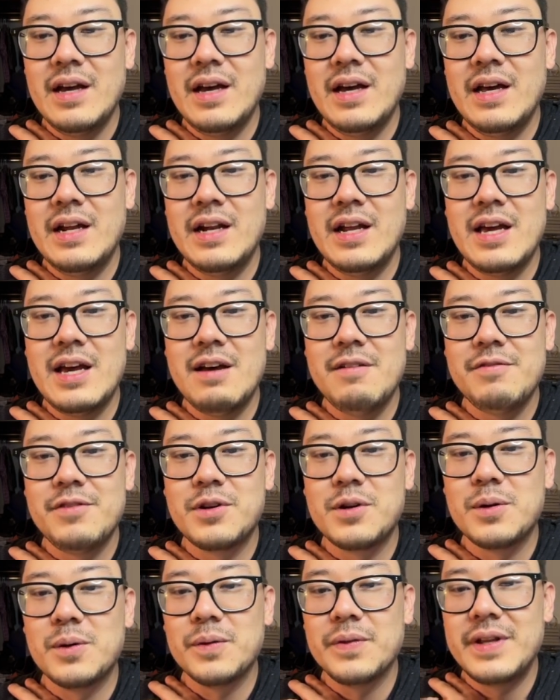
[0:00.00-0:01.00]
and I have the
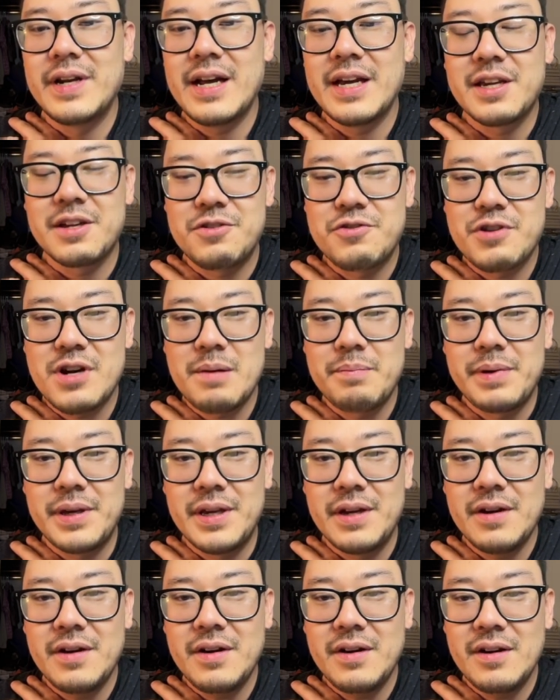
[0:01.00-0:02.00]
gold that I can drop
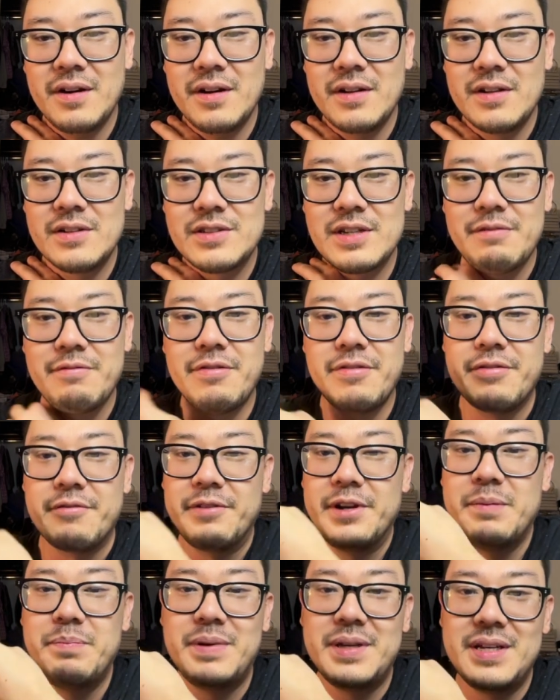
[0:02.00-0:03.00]
here. So I have
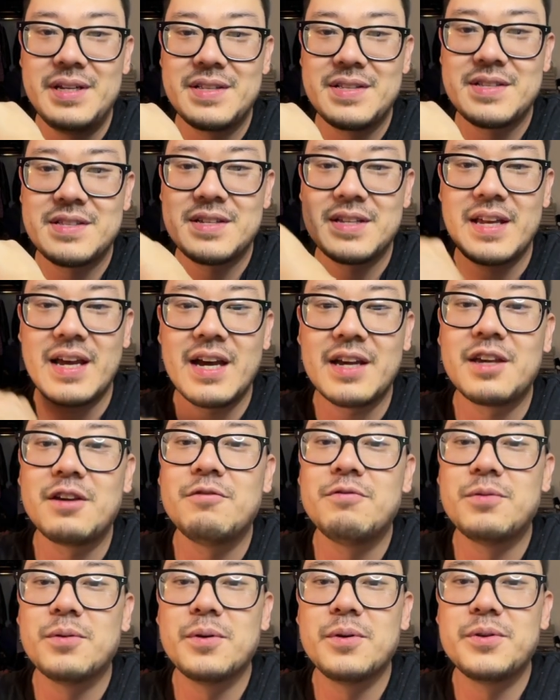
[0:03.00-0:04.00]
3 pieces
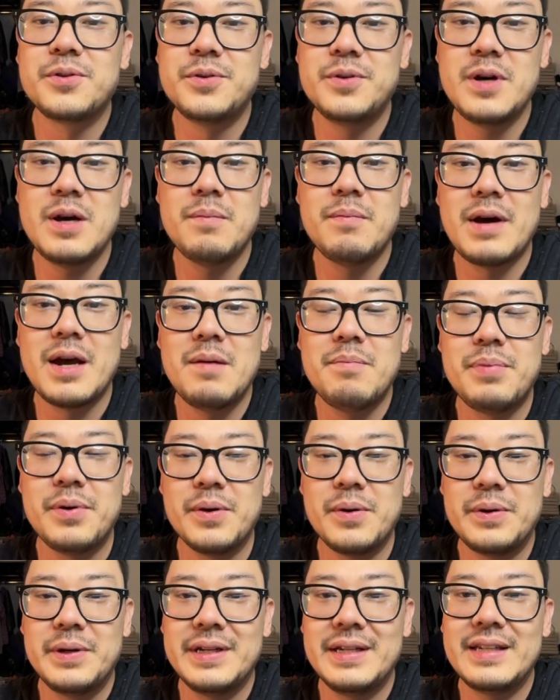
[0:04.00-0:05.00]
attacking forward to it, and my
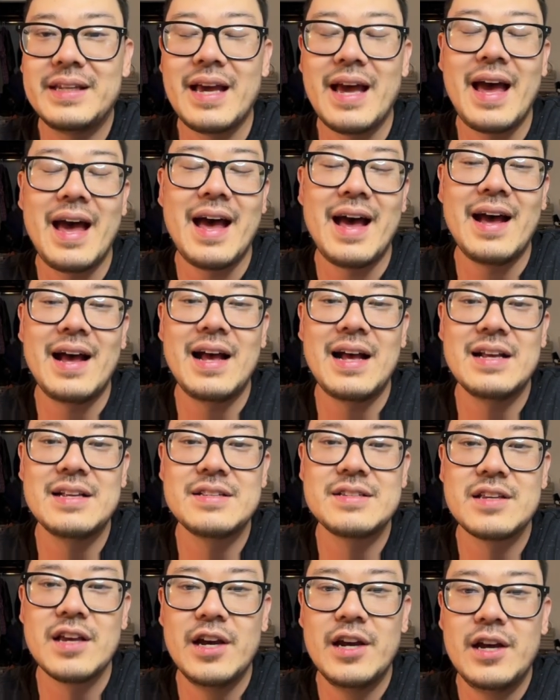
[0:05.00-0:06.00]
opponent
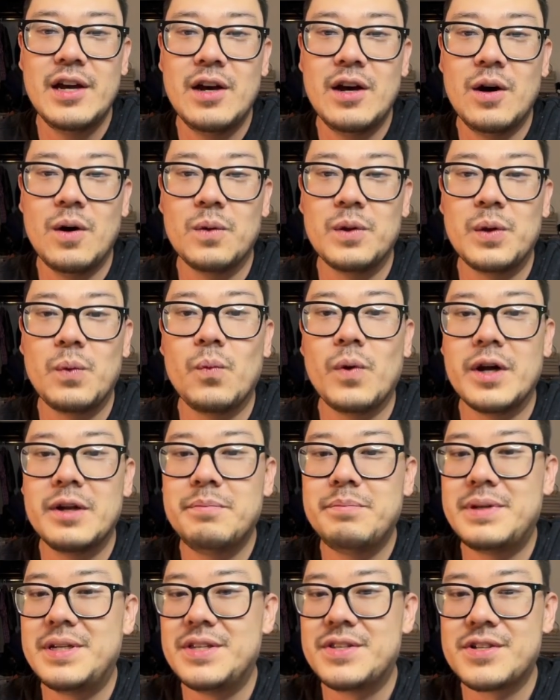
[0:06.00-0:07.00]
has only
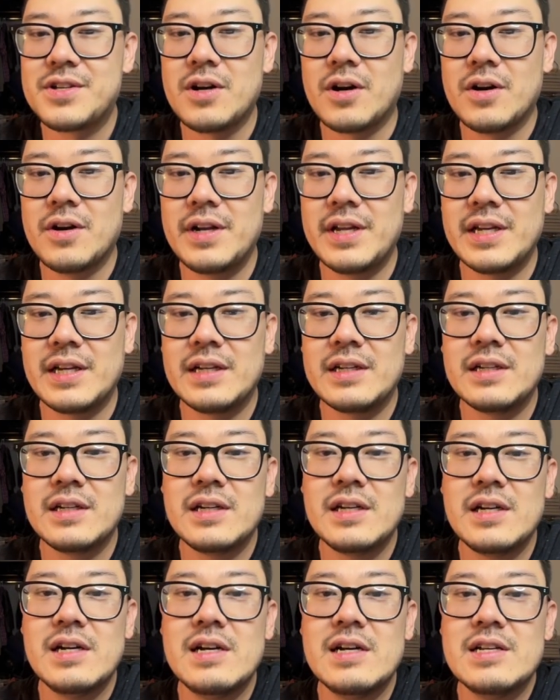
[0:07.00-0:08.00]
1 piece guarding.
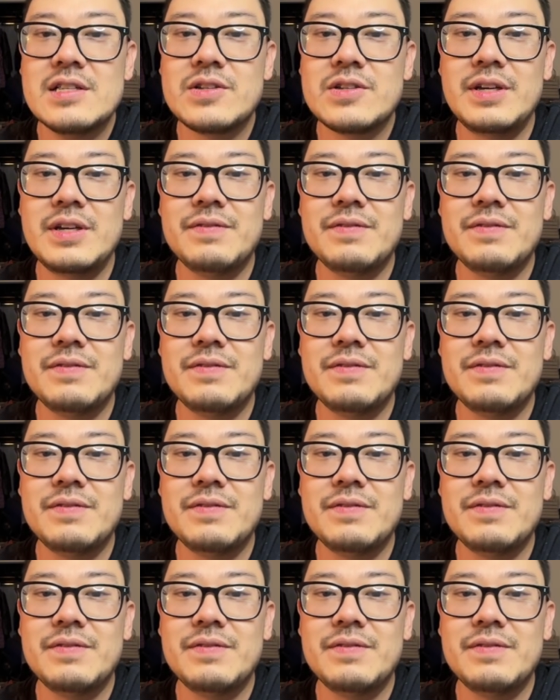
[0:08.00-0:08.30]
So